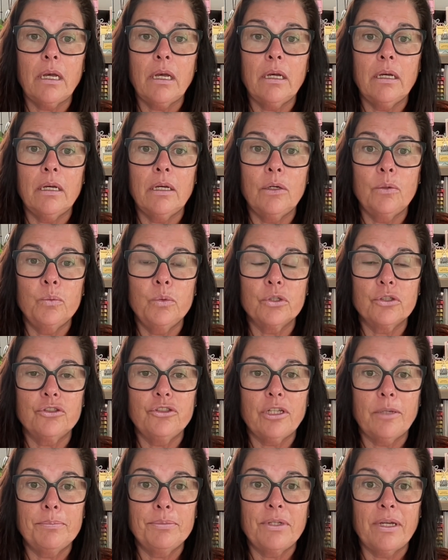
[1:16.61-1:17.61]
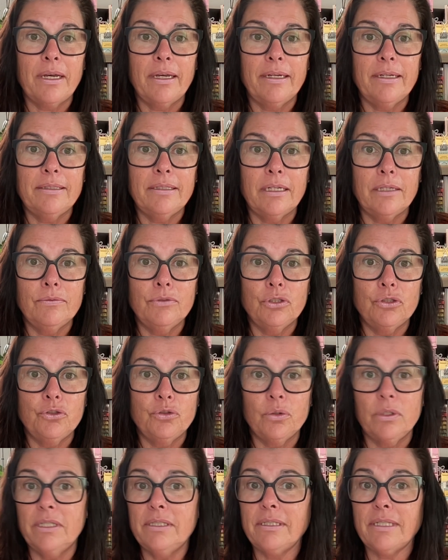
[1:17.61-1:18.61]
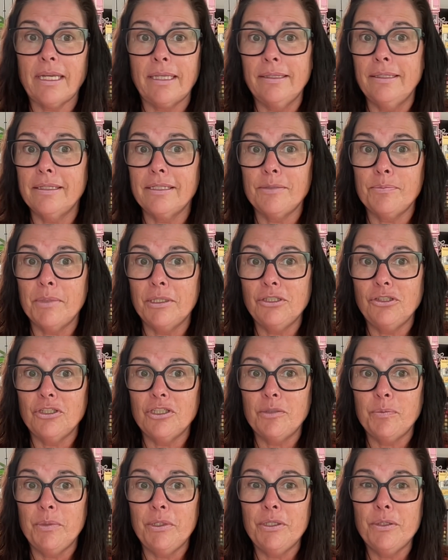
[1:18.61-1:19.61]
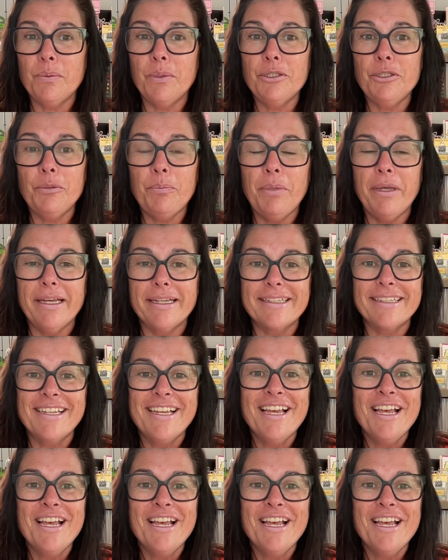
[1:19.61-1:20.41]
a workshop guide of your choice, and this might just be the one you pick.